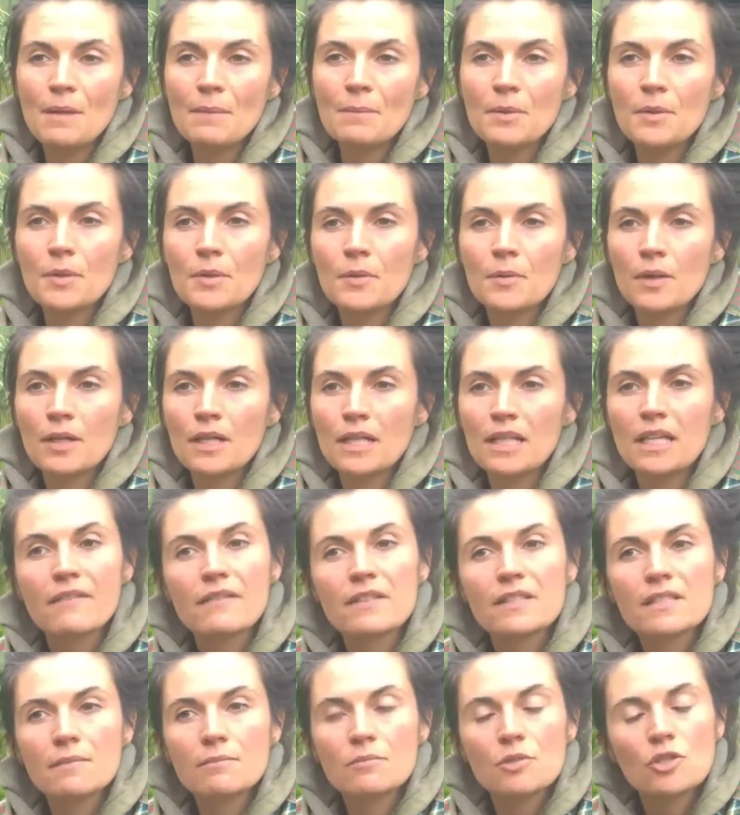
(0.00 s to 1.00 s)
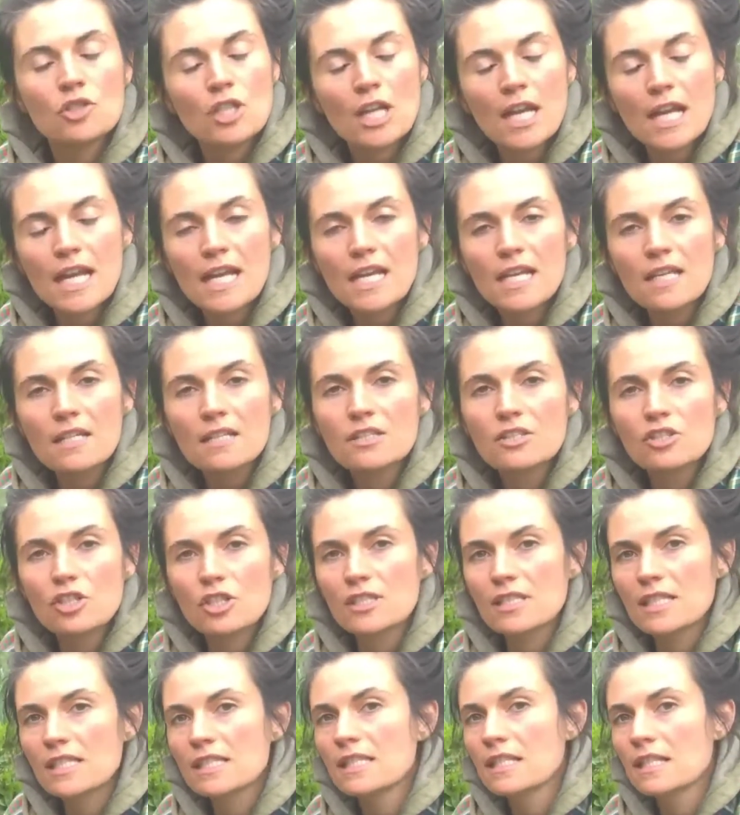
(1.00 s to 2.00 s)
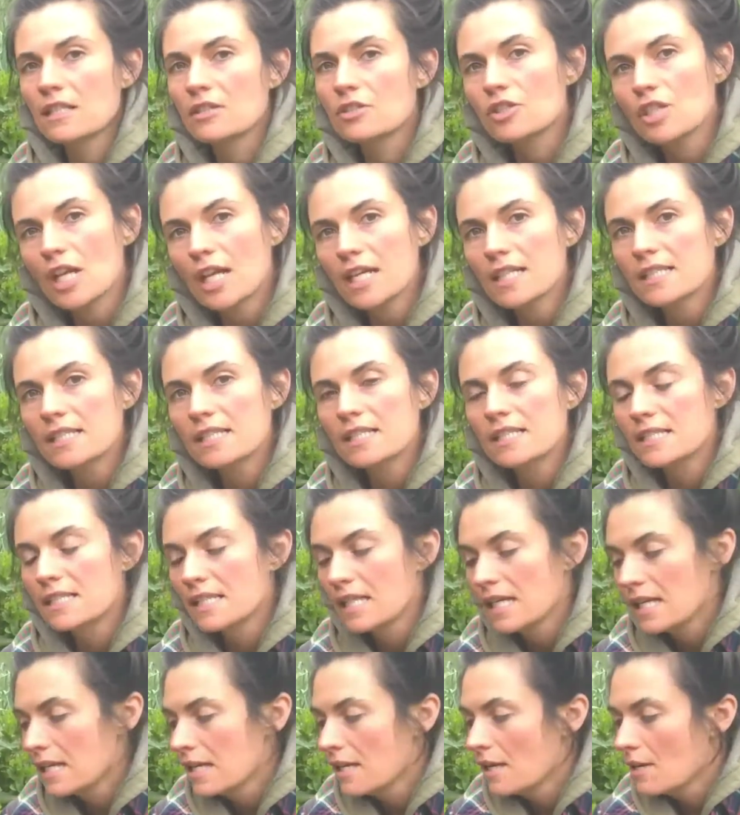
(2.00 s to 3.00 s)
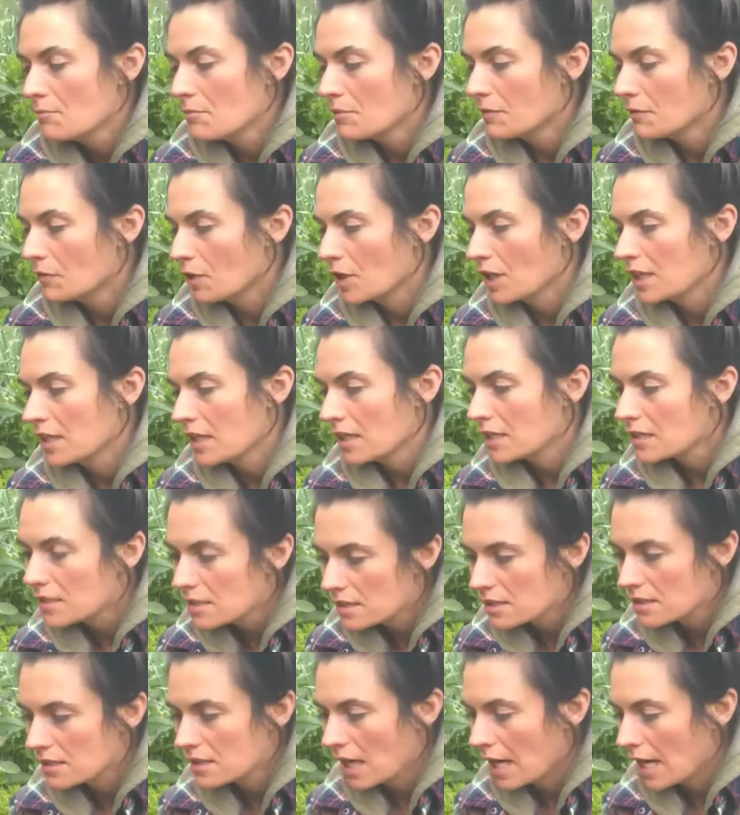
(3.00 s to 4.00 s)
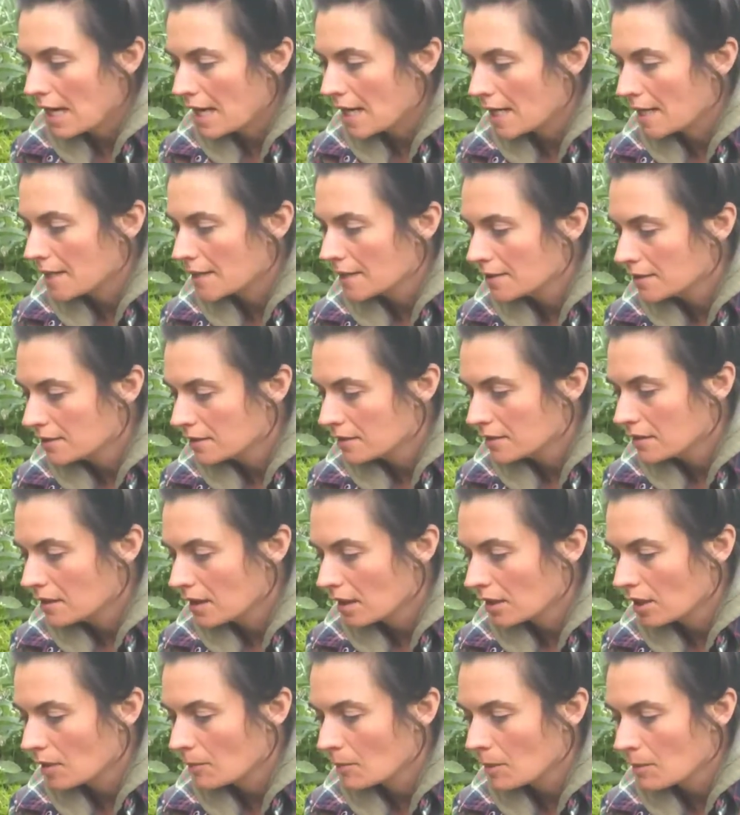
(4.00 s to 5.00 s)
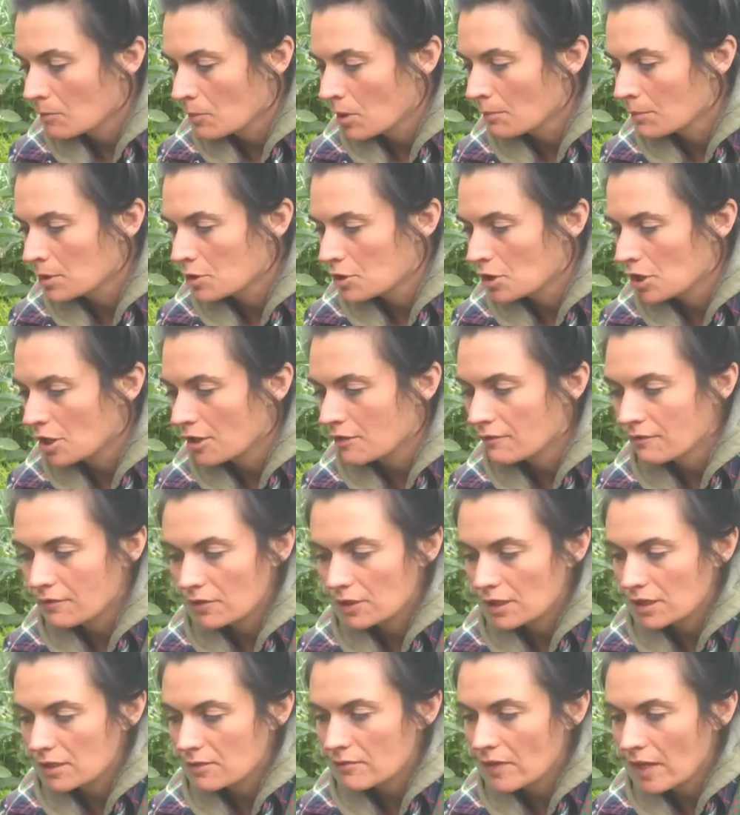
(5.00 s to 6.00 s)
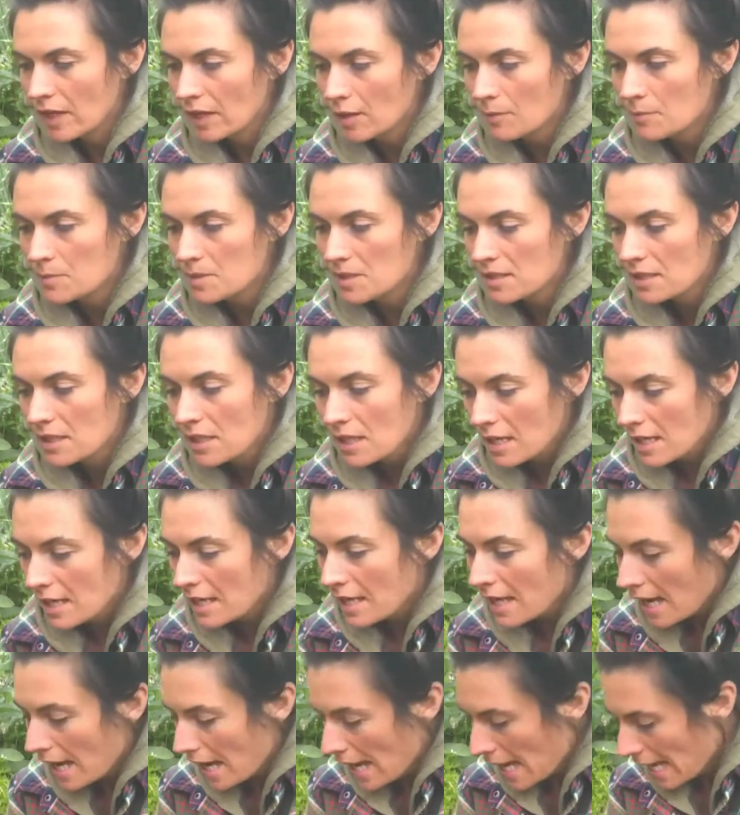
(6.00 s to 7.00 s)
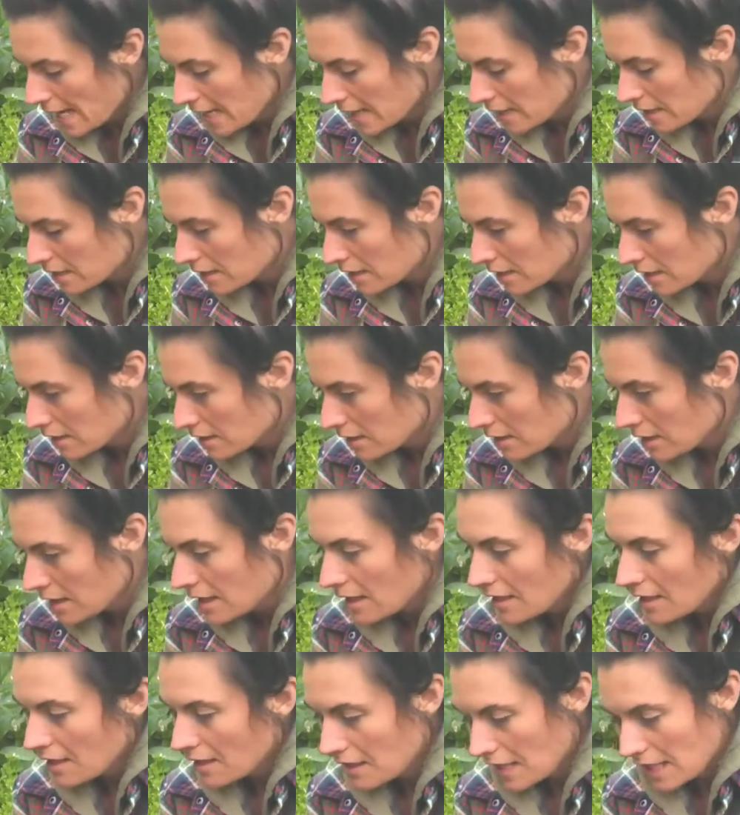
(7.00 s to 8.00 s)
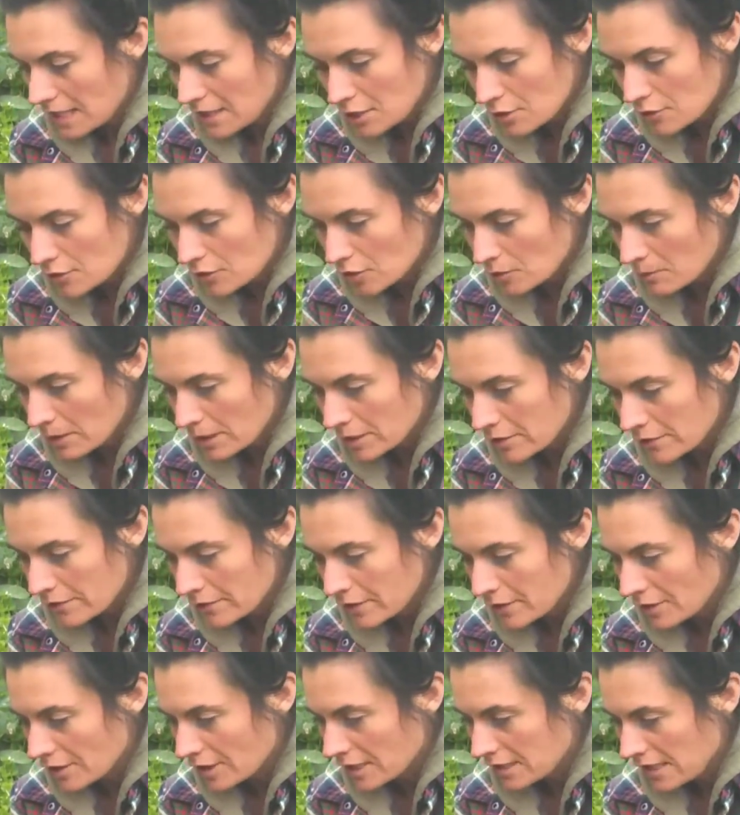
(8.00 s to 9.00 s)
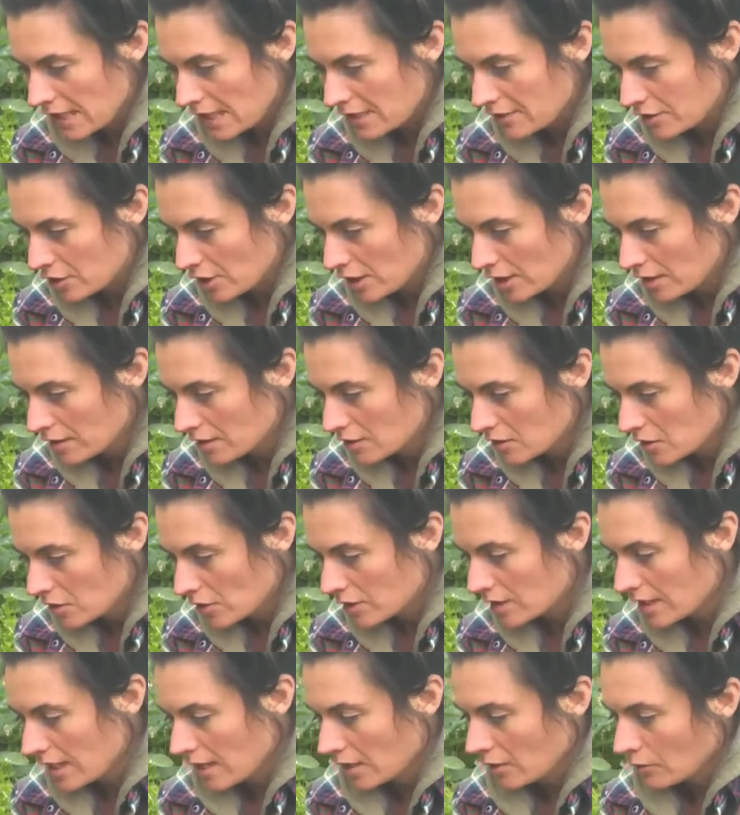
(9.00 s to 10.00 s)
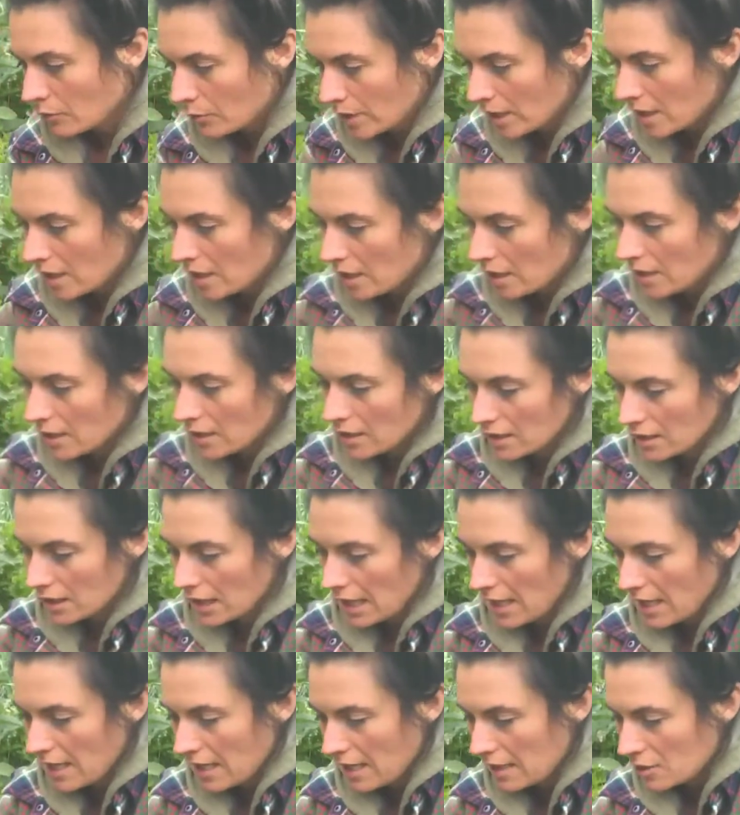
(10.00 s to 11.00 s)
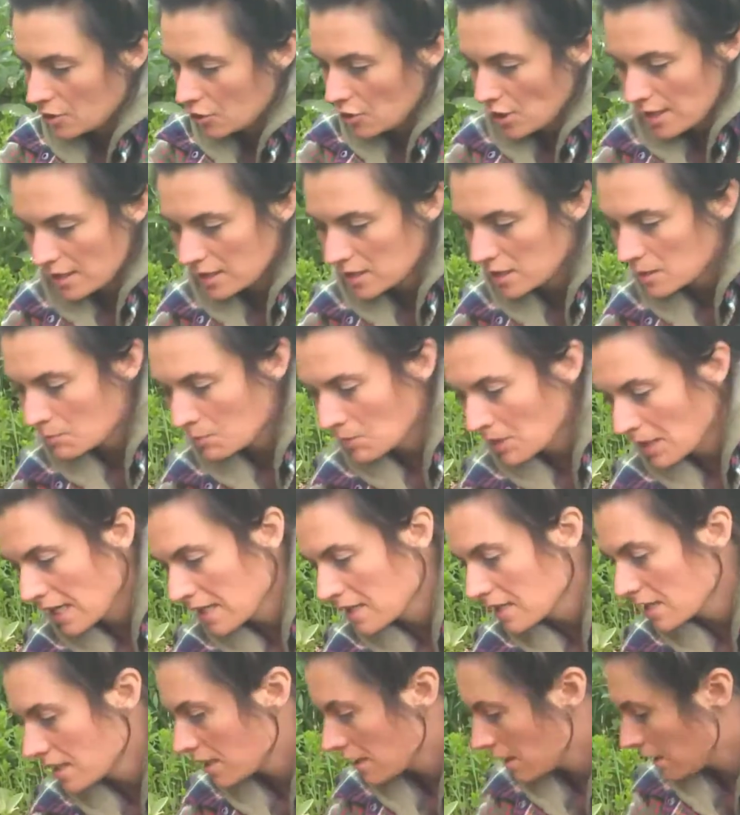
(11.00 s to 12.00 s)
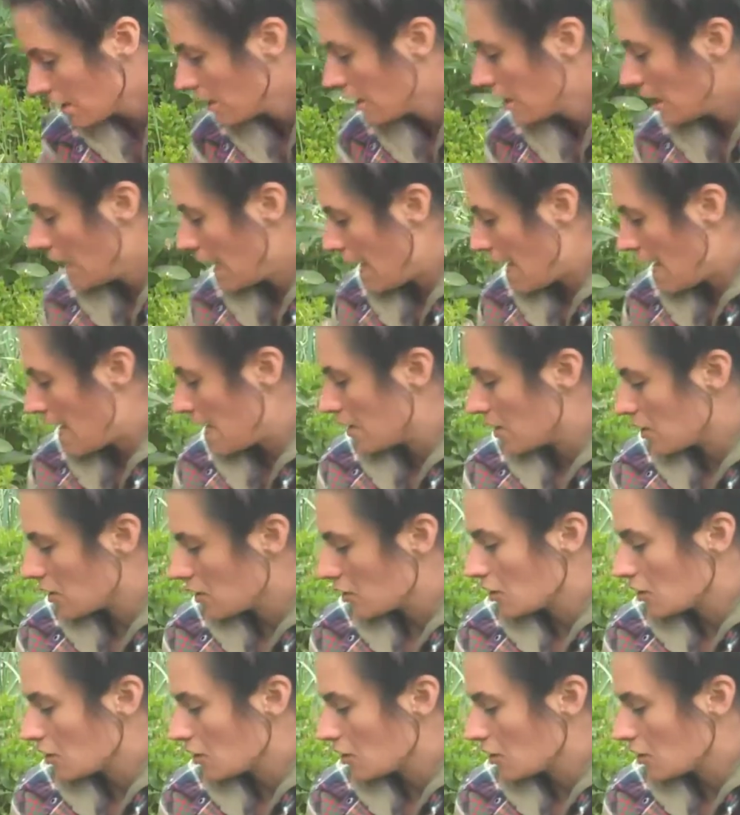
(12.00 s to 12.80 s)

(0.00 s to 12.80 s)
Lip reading: maybe we'd want to give it some shade just as it adjusts before it gets a little bit more mature and fully developed. And thank you so much for your attention. So again, we can transplant a